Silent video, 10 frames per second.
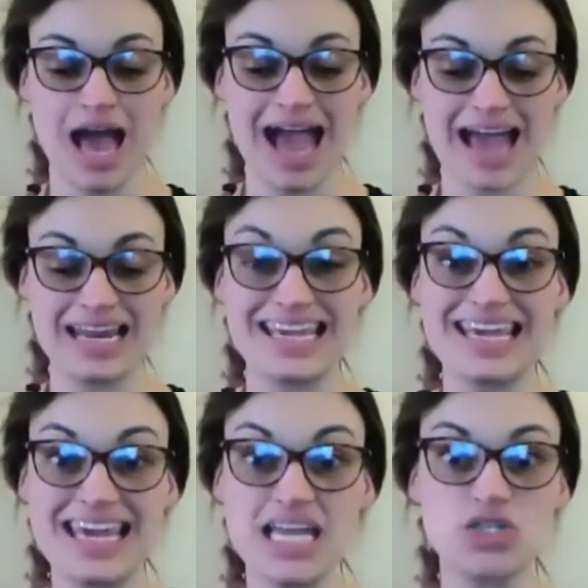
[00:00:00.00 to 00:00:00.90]
and
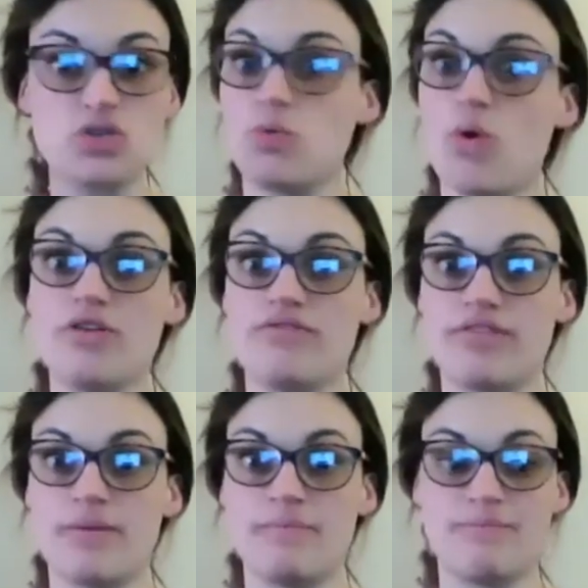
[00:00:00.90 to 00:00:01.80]
each one of
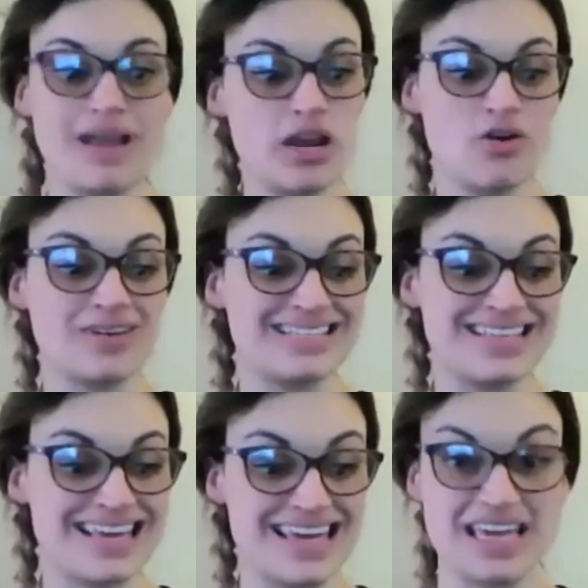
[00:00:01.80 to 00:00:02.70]
them belongs
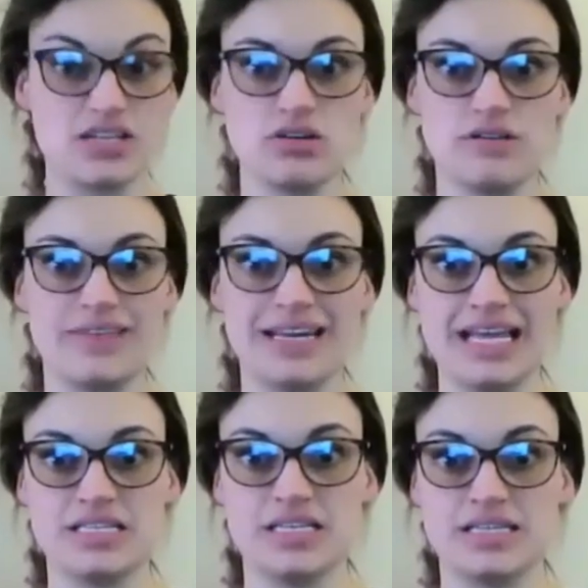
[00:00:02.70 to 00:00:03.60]
to each of the
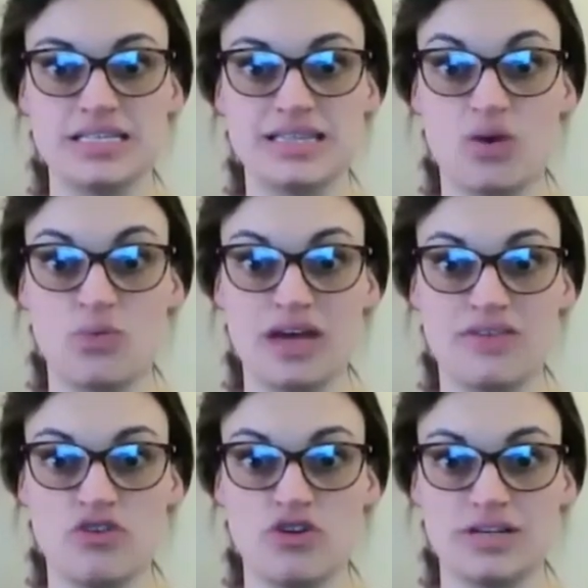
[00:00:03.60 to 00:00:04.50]
letters that we
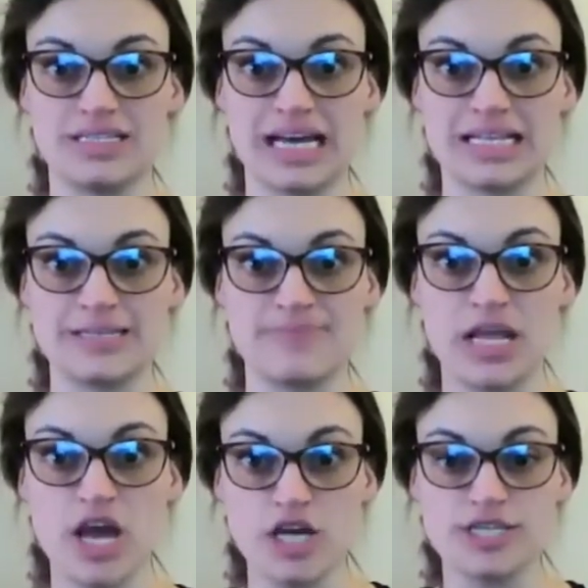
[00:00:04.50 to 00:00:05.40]
have looked at.
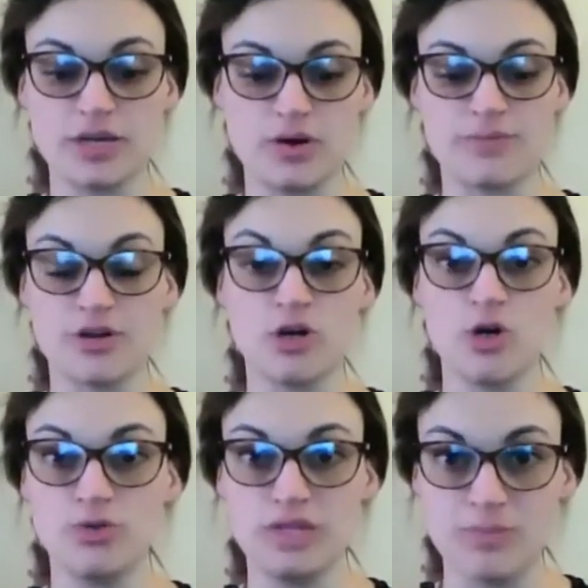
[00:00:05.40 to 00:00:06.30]
So I'm going to
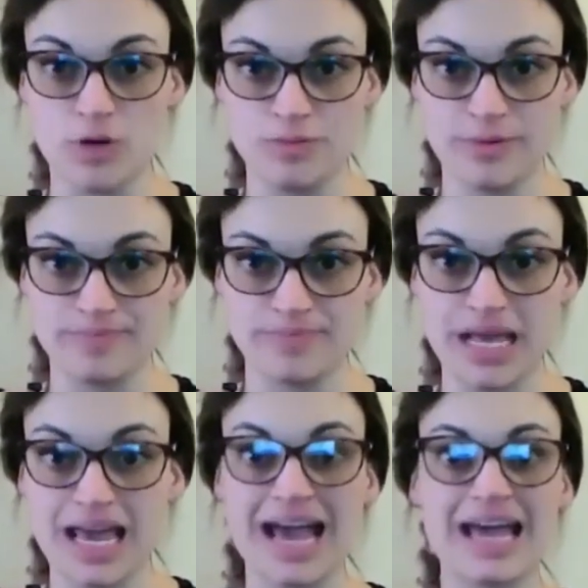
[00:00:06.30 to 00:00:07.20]
hold them up
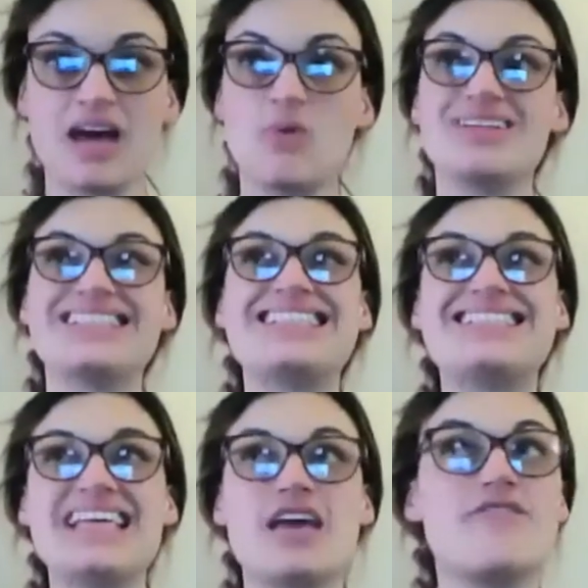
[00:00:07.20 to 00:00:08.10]
and I want to
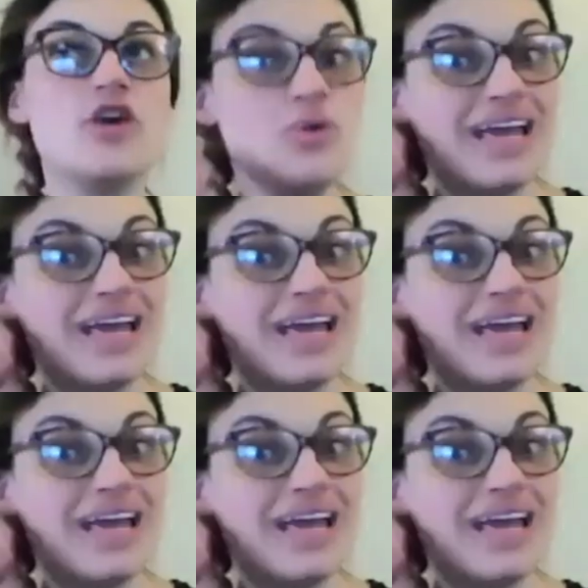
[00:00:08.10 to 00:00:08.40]
see if you